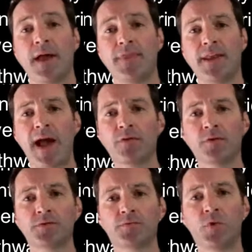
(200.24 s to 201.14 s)
and then how
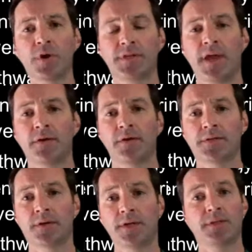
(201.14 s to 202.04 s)
those work together
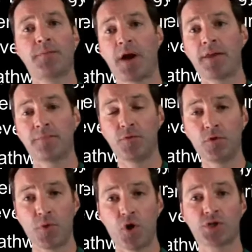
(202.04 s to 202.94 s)
to get the body in
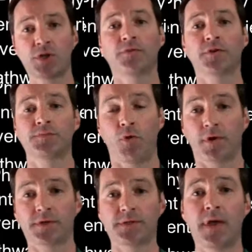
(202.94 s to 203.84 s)
motion for
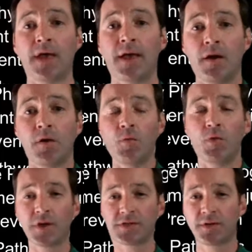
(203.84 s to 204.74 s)
sports.
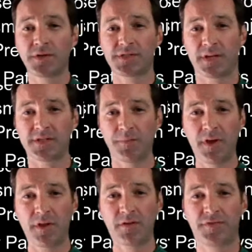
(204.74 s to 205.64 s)
We'll also understand some of
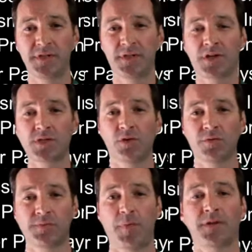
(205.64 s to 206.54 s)
the other
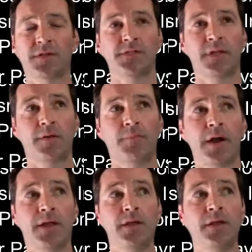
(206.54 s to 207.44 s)
physiological responses that the
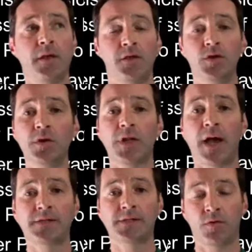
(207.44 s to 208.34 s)
body
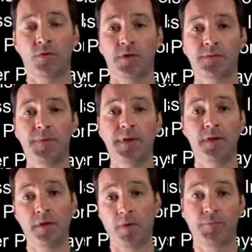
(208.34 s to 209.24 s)
utilizes in order to
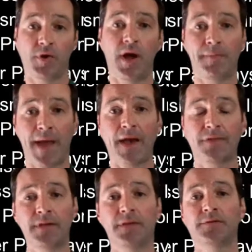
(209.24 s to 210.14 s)
be our prime
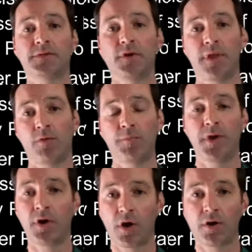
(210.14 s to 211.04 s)
athlete. And so that would
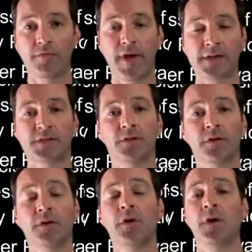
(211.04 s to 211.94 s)
be our
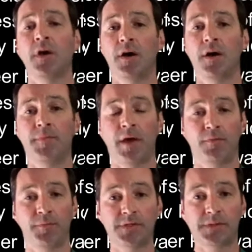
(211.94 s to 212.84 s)
cardiovascular, that
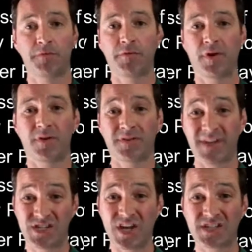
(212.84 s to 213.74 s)
would be some of our
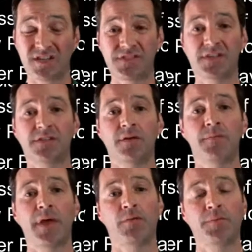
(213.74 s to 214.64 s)
digestive
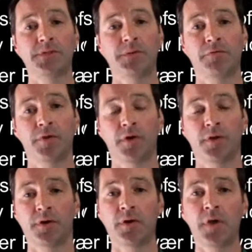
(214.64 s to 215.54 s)
system, that would be some of
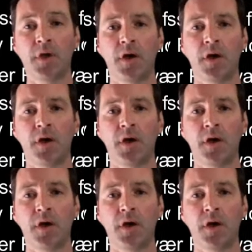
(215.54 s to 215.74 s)
our